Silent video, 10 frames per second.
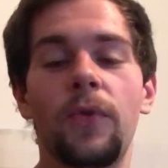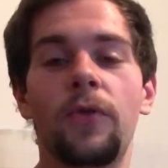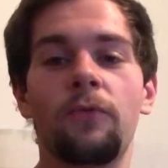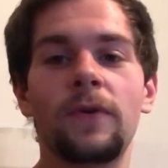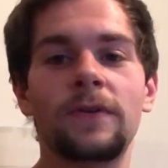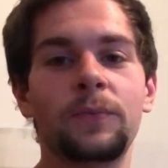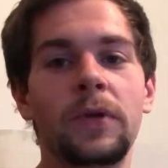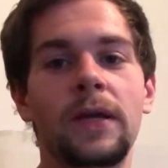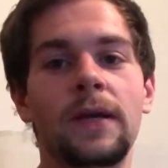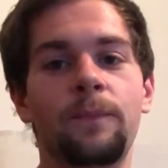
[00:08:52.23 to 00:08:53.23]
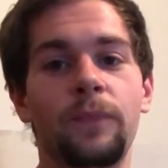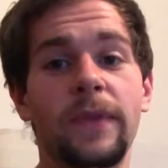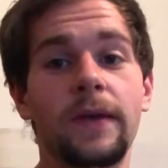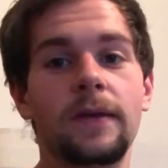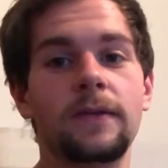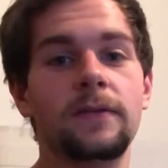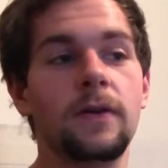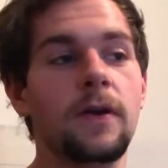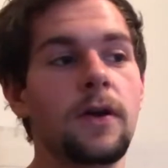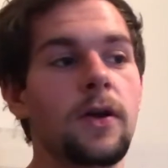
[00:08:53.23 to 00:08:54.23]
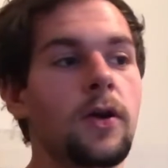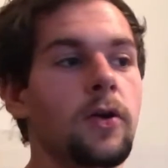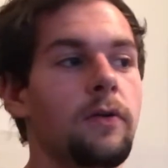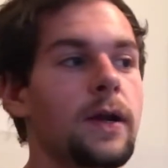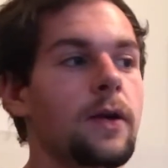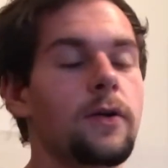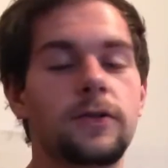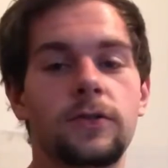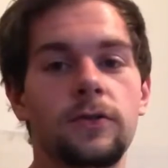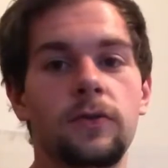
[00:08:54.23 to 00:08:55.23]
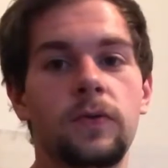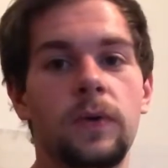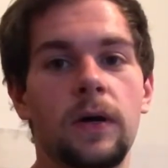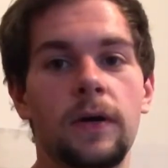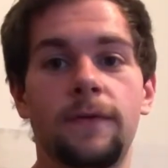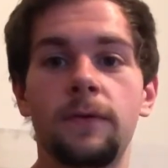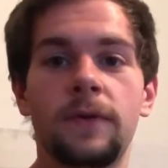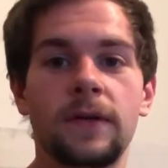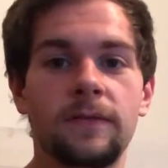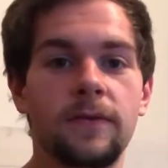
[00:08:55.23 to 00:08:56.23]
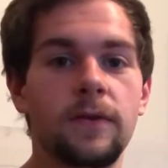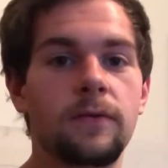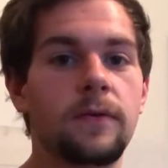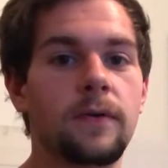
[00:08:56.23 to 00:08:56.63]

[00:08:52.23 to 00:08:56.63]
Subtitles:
the reason being is credit cards do a few things for you.